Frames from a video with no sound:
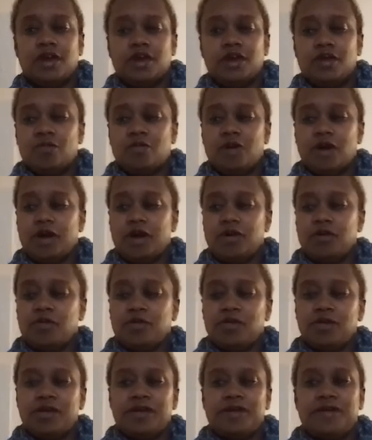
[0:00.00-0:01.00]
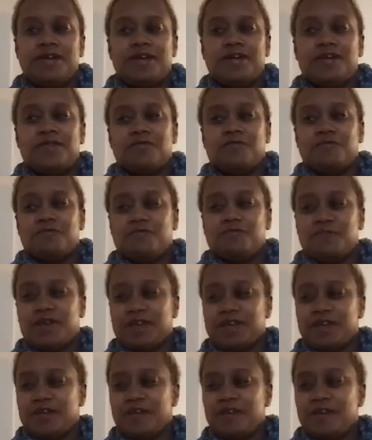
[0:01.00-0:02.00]
Well,
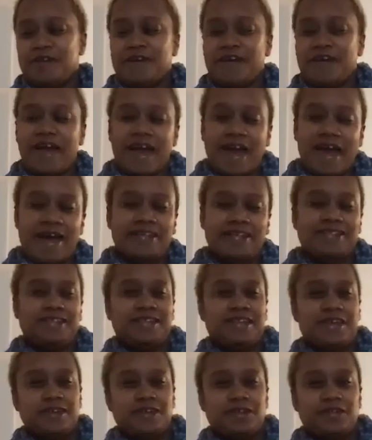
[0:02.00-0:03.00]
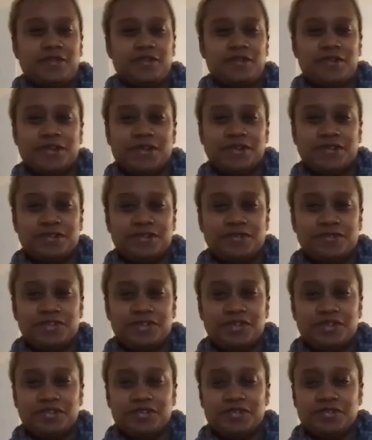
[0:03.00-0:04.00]
we are at the end of our
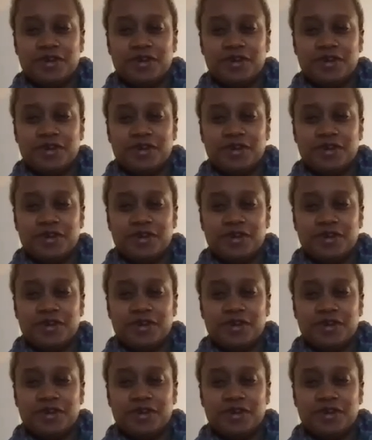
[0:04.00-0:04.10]
interview.